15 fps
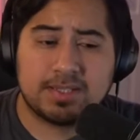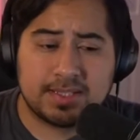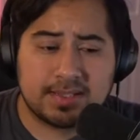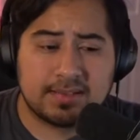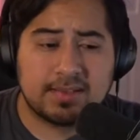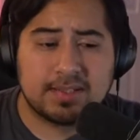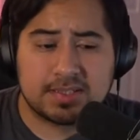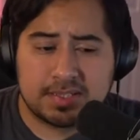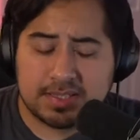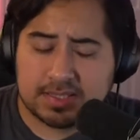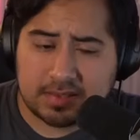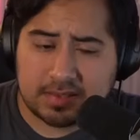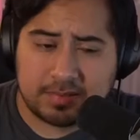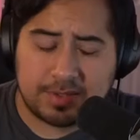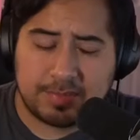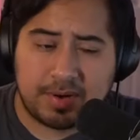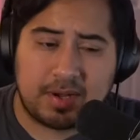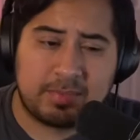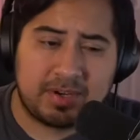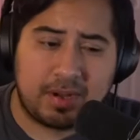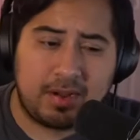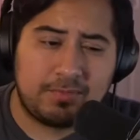This gonna be
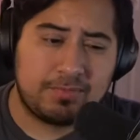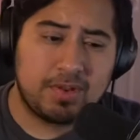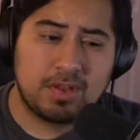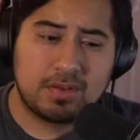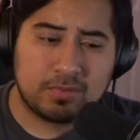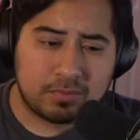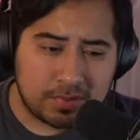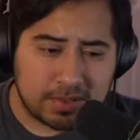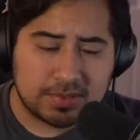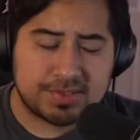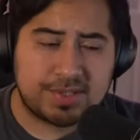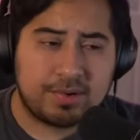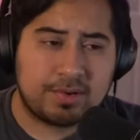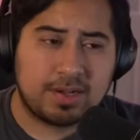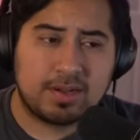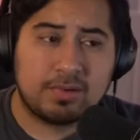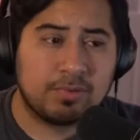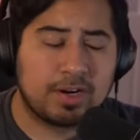popping off with Ahsoka.